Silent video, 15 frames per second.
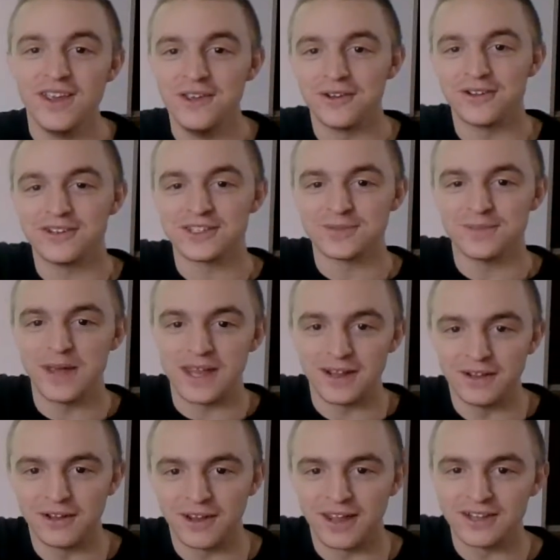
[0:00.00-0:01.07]
you can just make it
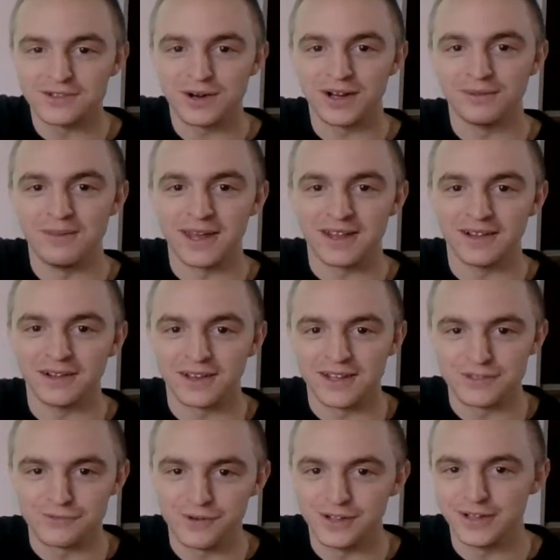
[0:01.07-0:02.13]
look at, try to make it look
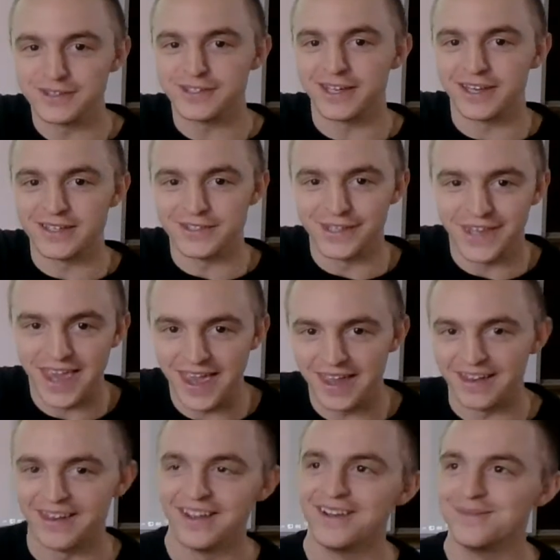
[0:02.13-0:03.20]
as realistic as you can,
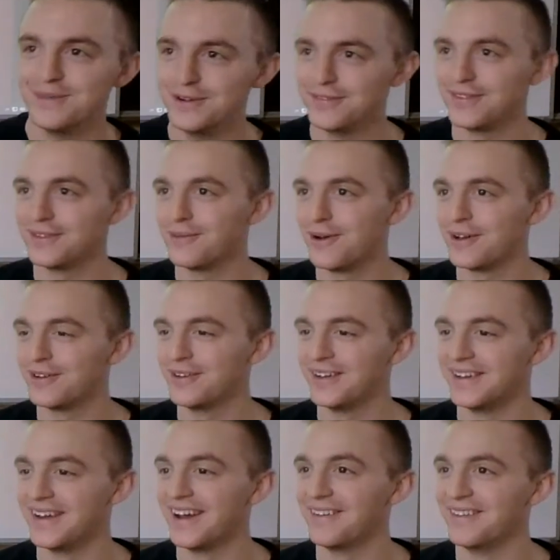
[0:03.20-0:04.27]
moving the water in
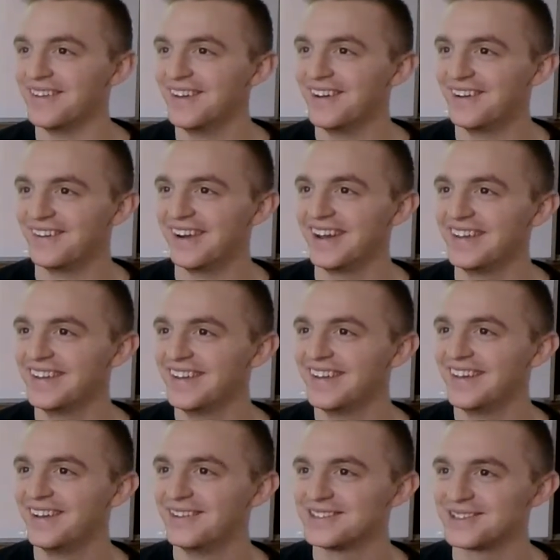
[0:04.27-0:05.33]
and out. All right?
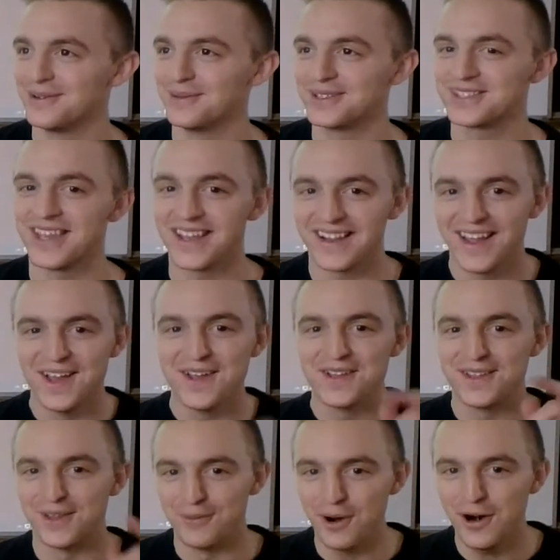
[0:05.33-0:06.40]
So we'll sing
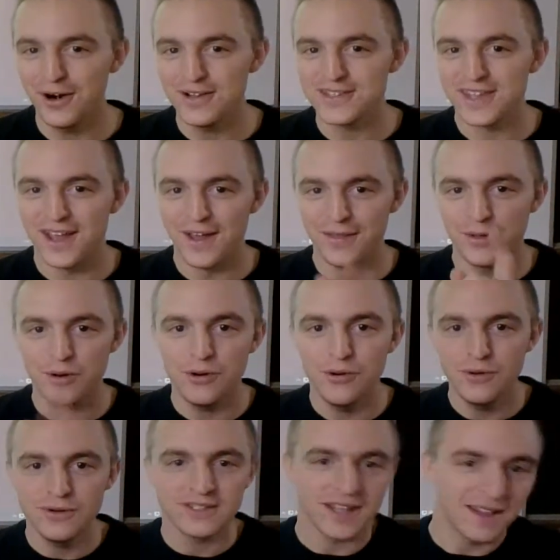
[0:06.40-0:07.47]
the words, the
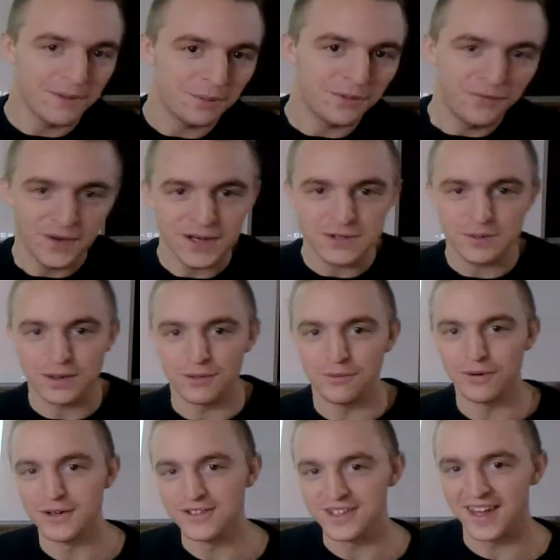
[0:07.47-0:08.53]
oohs, and then we'll finish with the
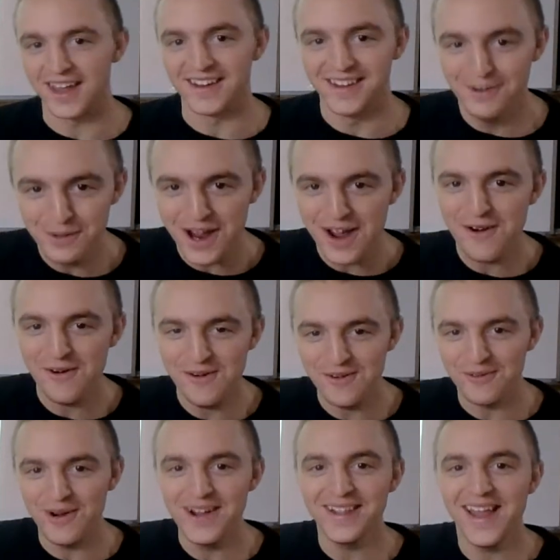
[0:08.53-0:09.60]
words again. Here we
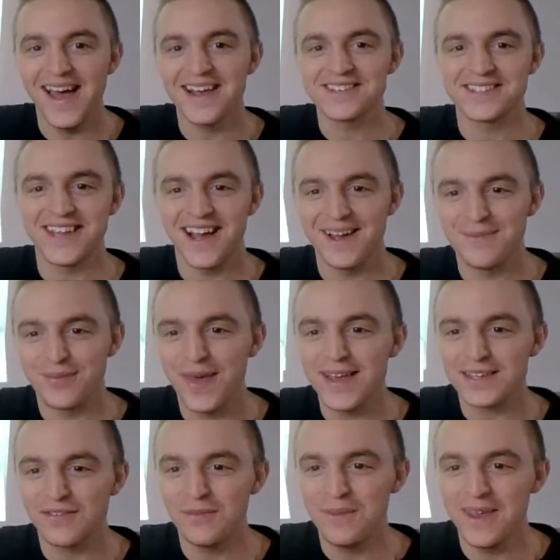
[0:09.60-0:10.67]
go, one last time.
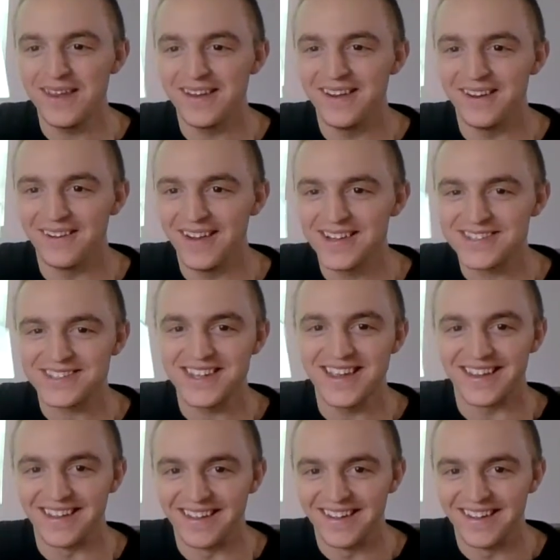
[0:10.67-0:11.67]
Thanks for being here. Let's sing.